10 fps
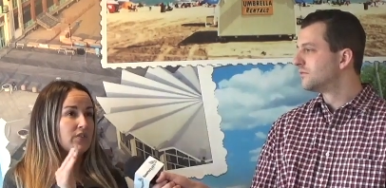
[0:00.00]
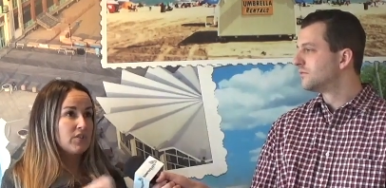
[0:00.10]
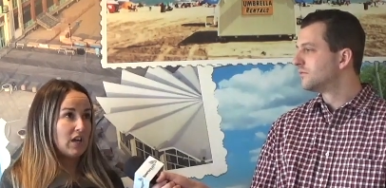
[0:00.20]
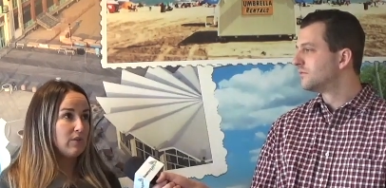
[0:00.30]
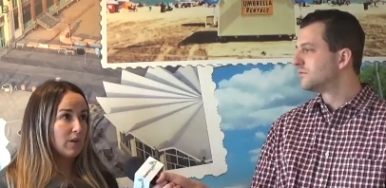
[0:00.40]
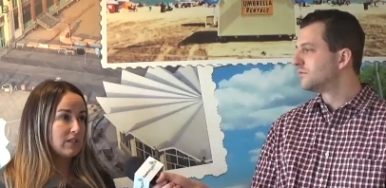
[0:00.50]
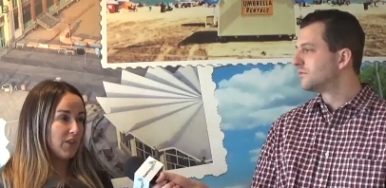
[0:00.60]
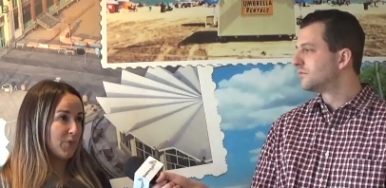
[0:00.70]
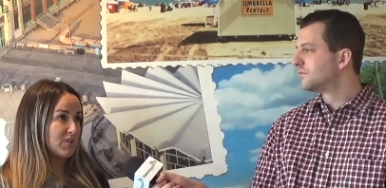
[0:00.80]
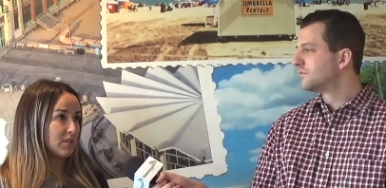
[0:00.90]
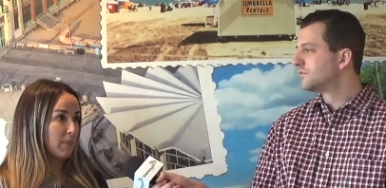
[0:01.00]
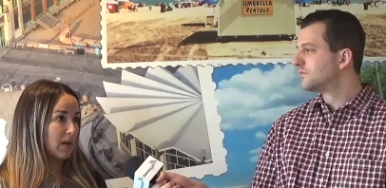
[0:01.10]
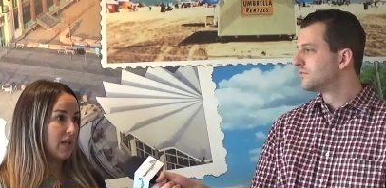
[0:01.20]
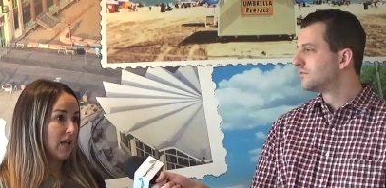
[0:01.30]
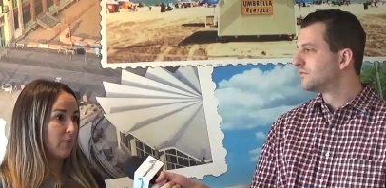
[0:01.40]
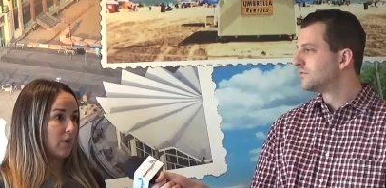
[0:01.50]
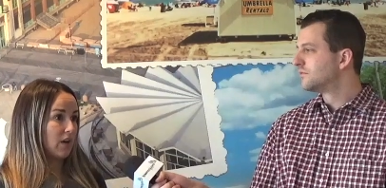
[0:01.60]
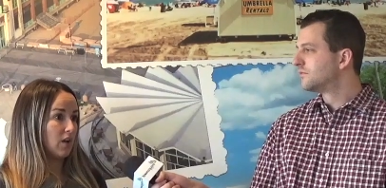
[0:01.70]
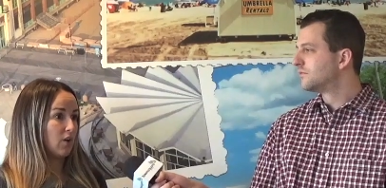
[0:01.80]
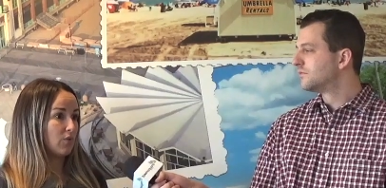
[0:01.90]
Speaker 1: January 10th, which is a Monday, we're gonna
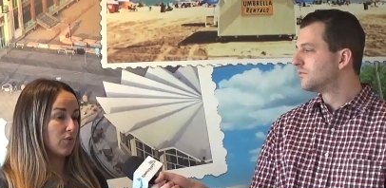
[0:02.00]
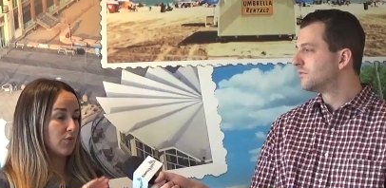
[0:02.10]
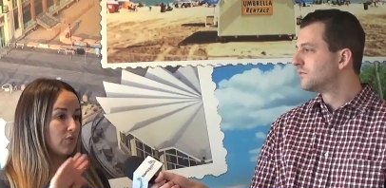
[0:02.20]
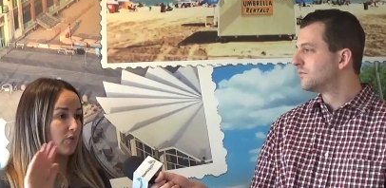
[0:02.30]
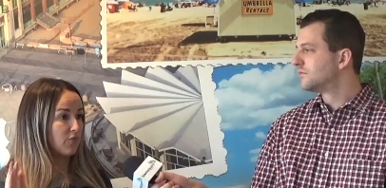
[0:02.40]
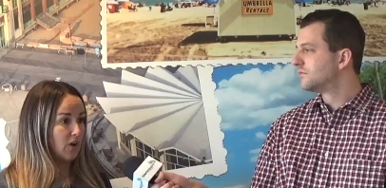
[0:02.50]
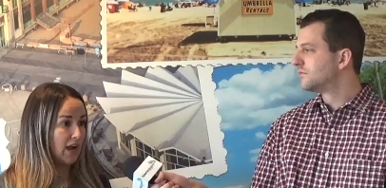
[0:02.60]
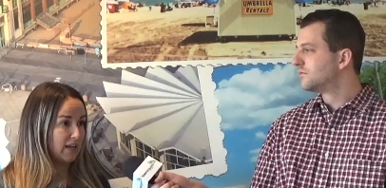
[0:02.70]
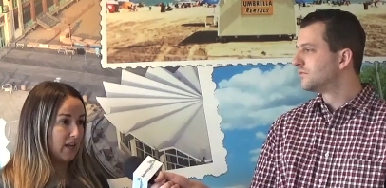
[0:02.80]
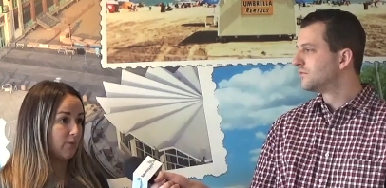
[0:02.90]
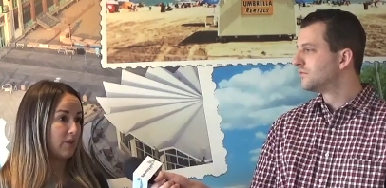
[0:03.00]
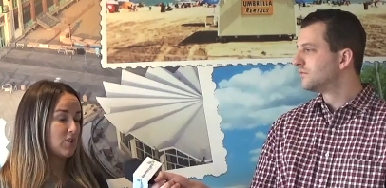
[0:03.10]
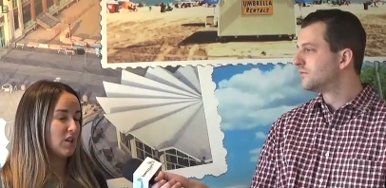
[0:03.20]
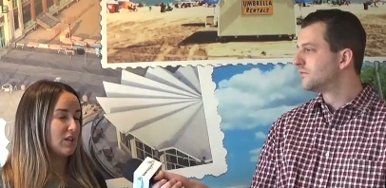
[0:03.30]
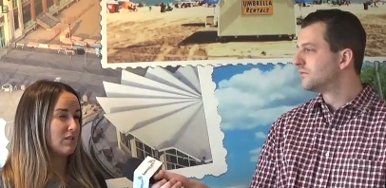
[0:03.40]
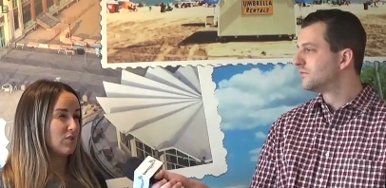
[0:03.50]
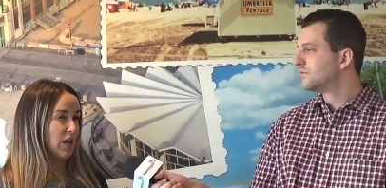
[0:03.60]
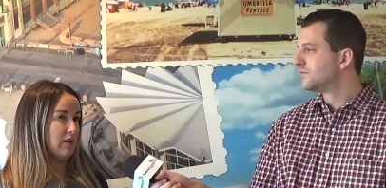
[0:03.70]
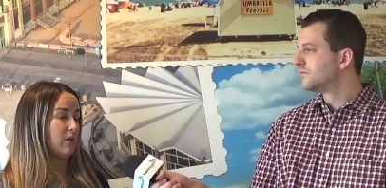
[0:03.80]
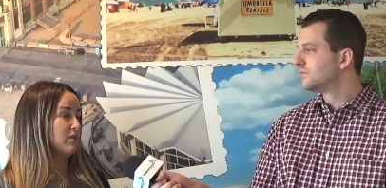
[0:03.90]
go through the Friday, which is
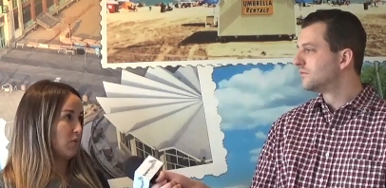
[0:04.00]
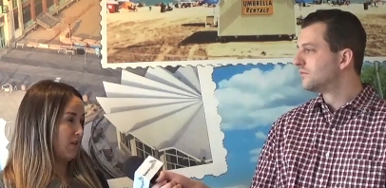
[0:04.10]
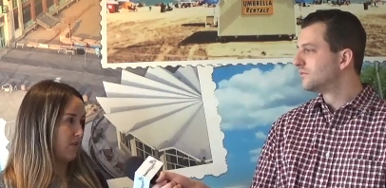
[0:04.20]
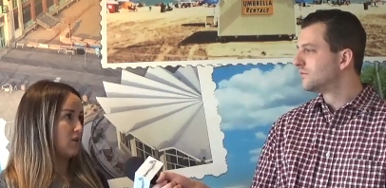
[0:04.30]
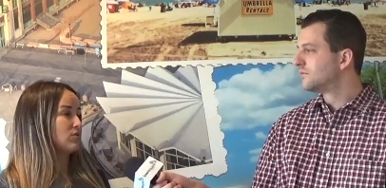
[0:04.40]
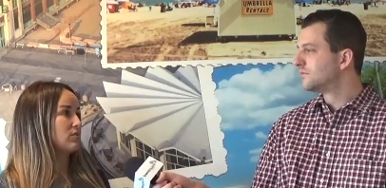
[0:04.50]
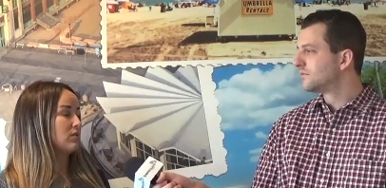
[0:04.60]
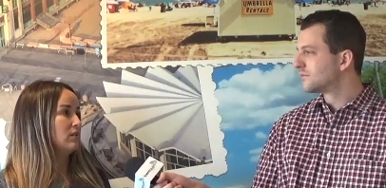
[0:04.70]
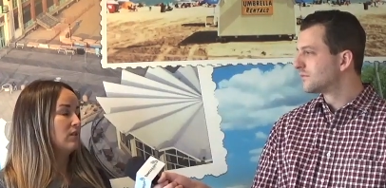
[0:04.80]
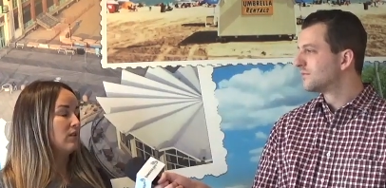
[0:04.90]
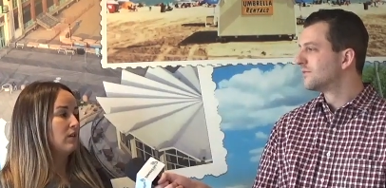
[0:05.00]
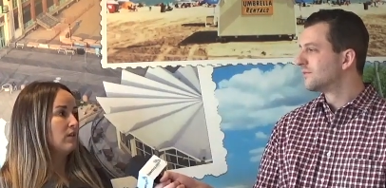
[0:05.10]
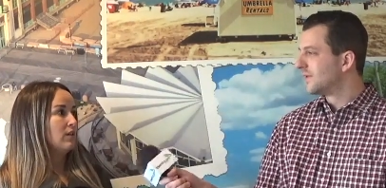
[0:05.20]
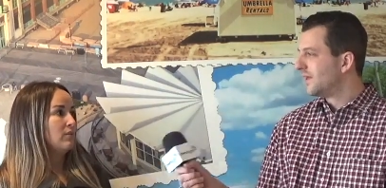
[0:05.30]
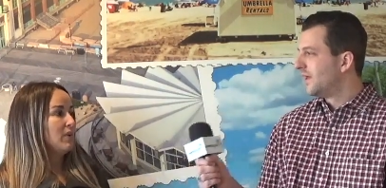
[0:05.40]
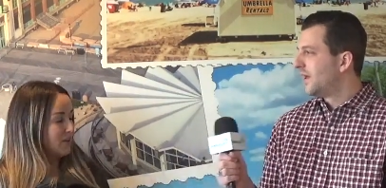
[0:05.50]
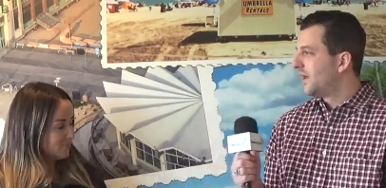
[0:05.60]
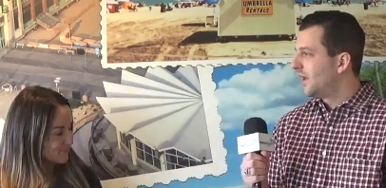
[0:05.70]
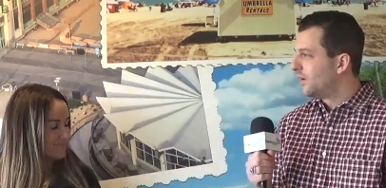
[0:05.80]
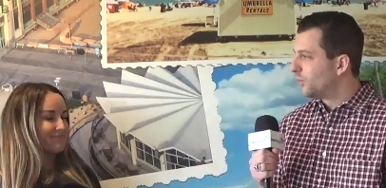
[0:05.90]
January 21st.
Speaker 2: Yeah.
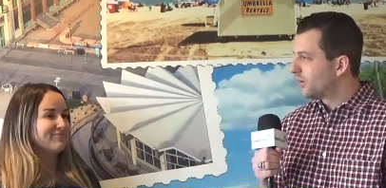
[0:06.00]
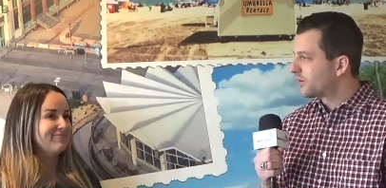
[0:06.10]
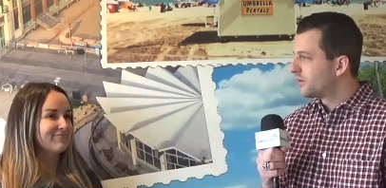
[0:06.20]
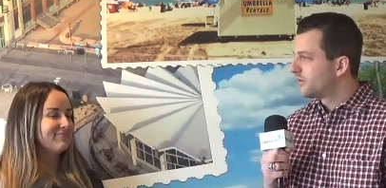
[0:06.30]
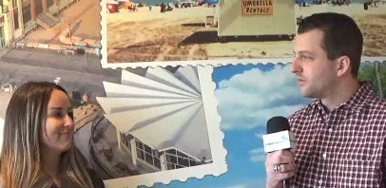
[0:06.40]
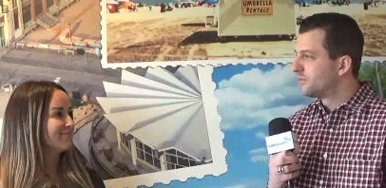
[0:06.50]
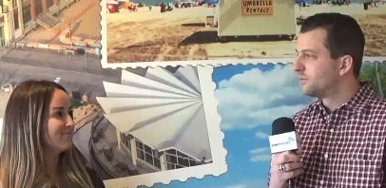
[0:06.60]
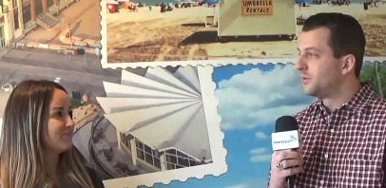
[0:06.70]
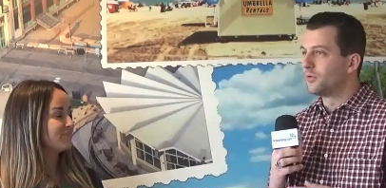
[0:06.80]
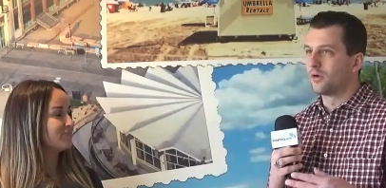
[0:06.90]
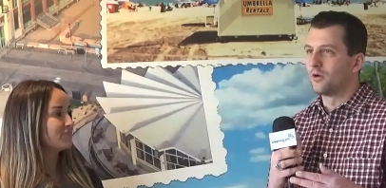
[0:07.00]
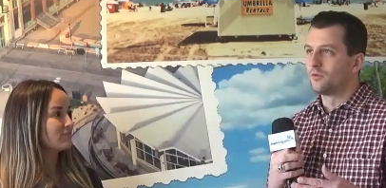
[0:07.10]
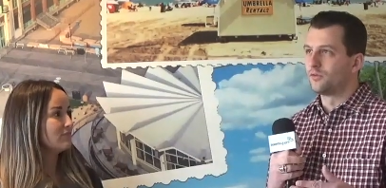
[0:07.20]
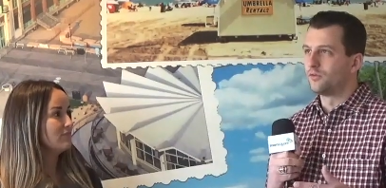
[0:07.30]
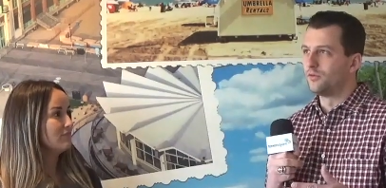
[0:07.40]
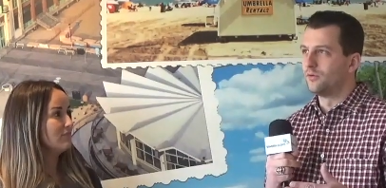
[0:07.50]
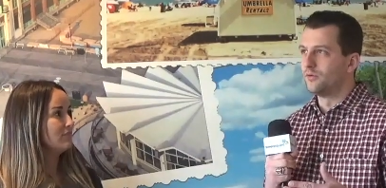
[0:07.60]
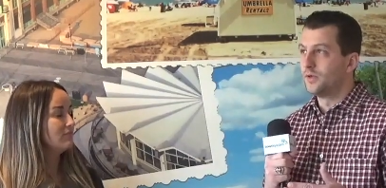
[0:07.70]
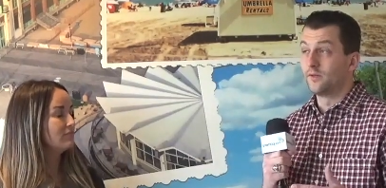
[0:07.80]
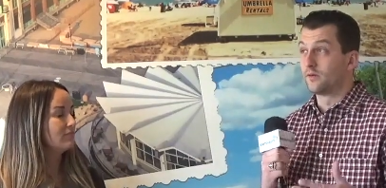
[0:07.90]
And where can people go to
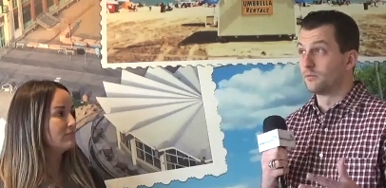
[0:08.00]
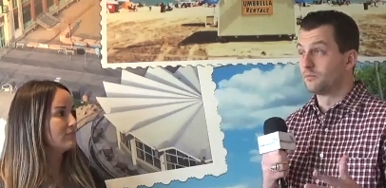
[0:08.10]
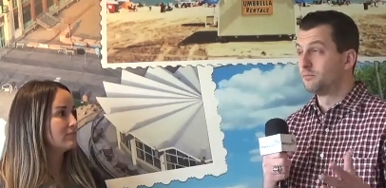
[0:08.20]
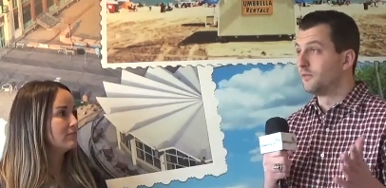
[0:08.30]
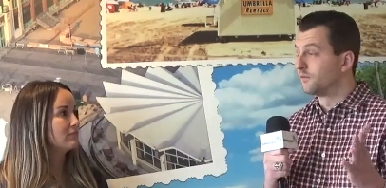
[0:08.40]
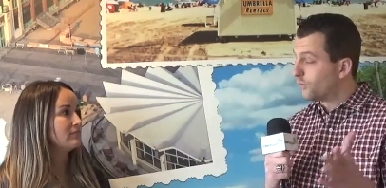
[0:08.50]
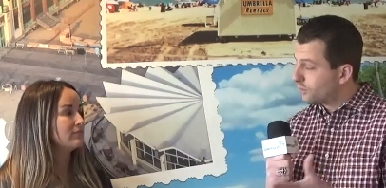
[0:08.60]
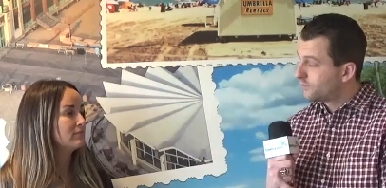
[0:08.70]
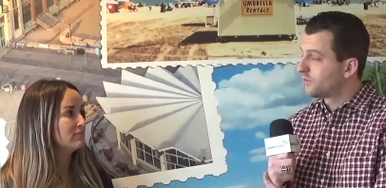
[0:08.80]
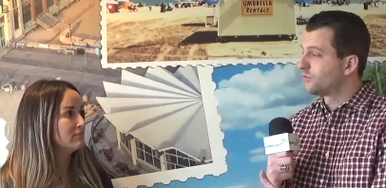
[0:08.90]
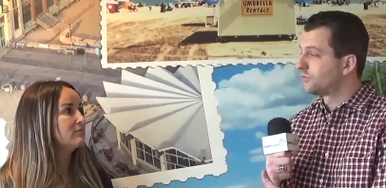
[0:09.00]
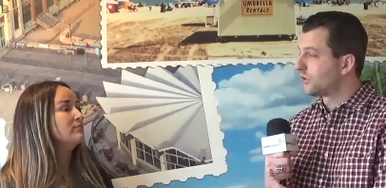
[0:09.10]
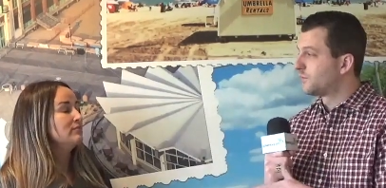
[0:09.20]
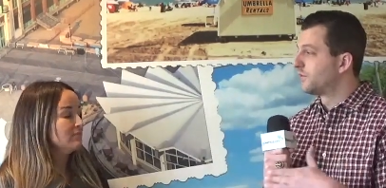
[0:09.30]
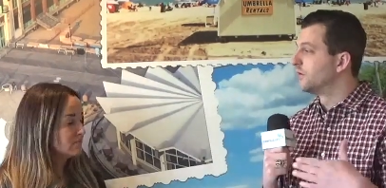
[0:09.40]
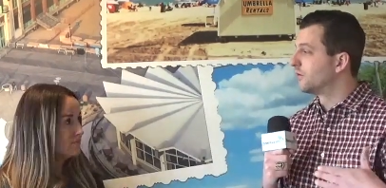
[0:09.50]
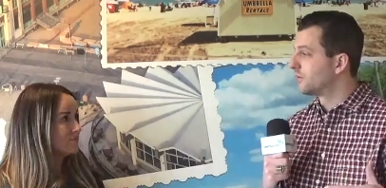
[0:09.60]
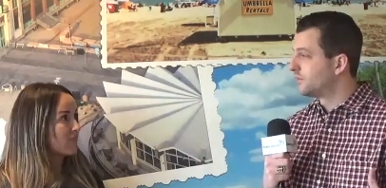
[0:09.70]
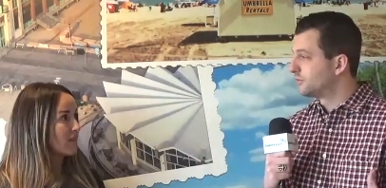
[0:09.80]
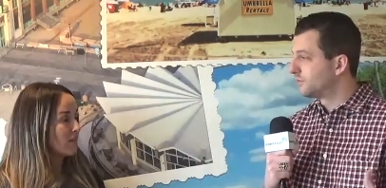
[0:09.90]
either before the virtual job fair or during
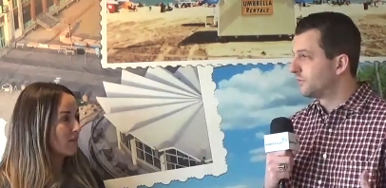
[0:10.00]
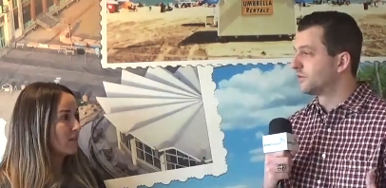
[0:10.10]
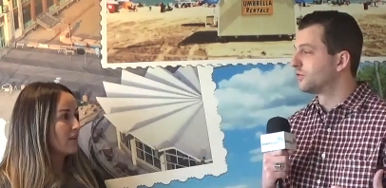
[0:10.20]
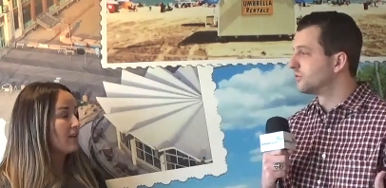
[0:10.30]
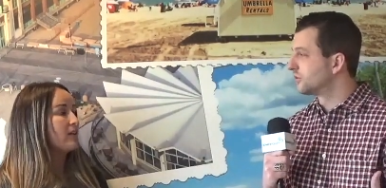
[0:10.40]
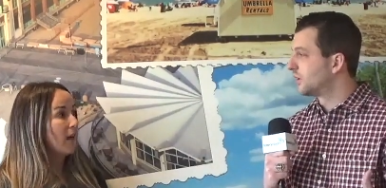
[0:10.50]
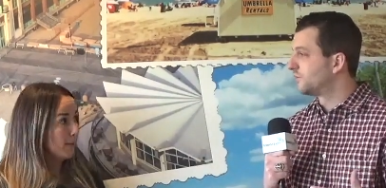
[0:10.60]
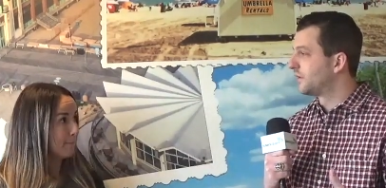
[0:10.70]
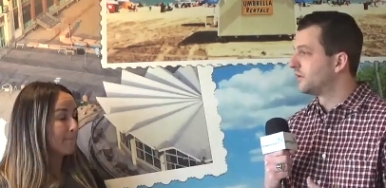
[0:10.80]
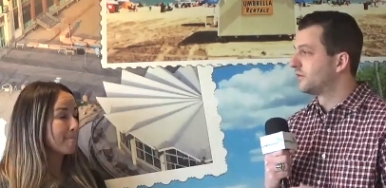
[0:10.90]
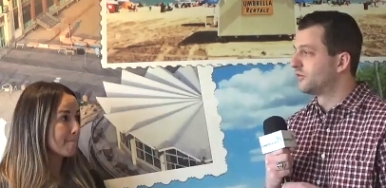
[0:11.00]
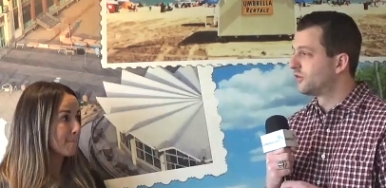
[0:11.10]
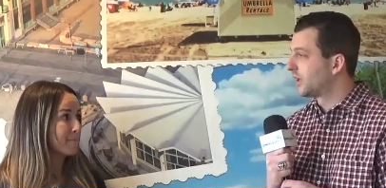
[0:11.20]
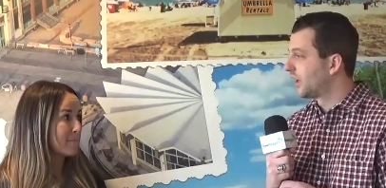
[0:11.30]
the j- virtual job fair to check